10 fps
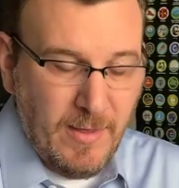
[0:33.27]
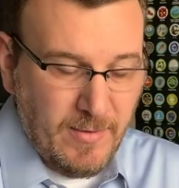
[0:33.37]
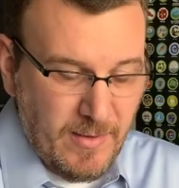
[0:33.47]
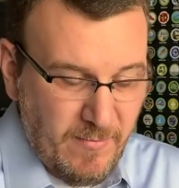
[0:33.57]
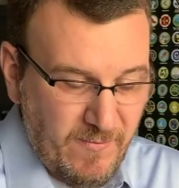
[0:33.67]

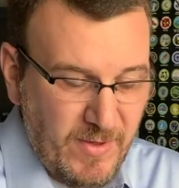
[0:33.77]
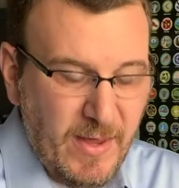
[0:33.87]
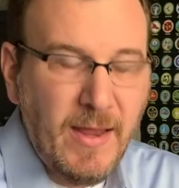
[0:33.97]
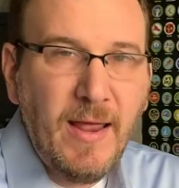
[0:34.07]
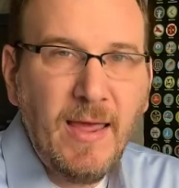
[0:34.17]
some of
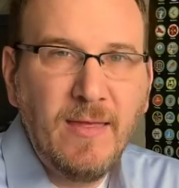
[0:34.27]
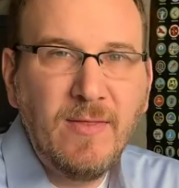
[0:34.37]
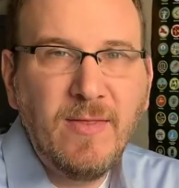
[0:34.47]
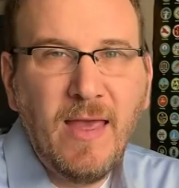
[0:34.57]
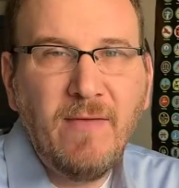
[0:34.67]
it in a
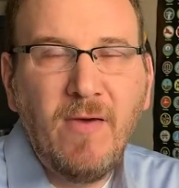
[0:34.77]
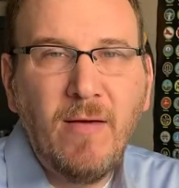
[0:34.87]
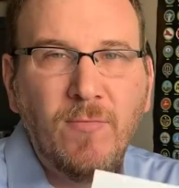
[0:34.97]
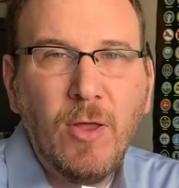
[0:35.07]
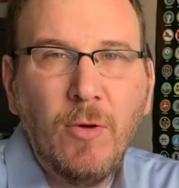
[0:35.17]
save
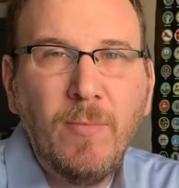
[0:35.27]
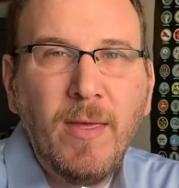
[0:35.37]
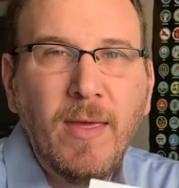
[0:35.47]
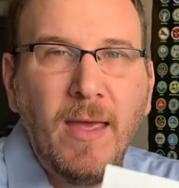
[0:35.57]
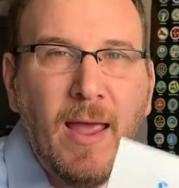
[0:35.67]
envelope,
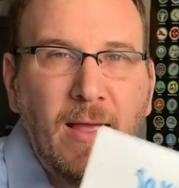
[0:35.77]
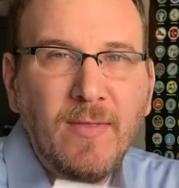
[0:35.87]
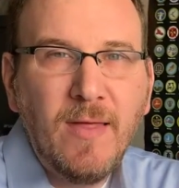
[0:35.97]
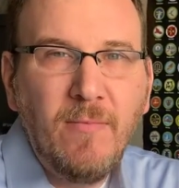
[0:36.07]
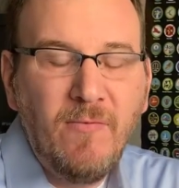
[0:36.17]
and
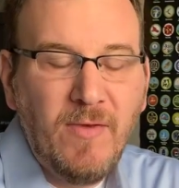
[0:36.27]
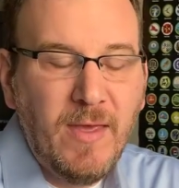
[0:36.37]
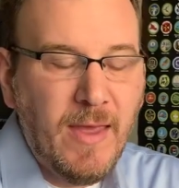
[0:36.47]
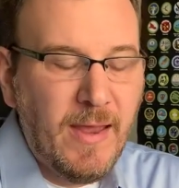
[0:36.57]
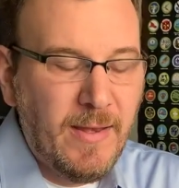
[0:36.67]
some of
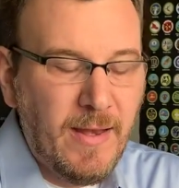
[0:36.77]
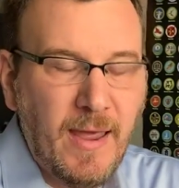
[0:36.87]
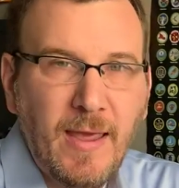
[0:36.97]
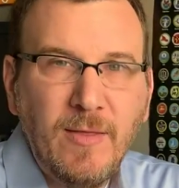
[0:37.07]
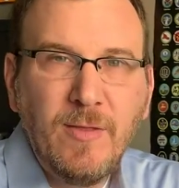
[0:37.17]
it in
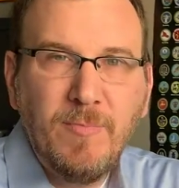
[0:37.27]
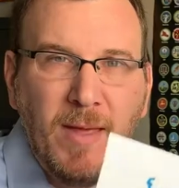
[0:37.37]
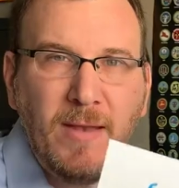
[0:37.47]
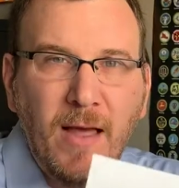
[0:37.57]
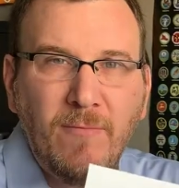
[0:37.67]
a
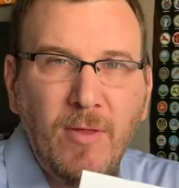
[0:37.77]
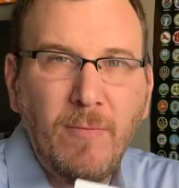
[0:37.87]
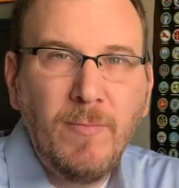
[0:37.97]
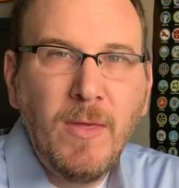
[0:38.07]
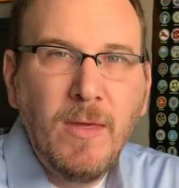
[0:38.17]
spend
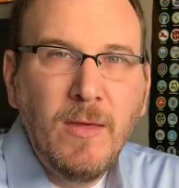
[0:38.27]
envelope.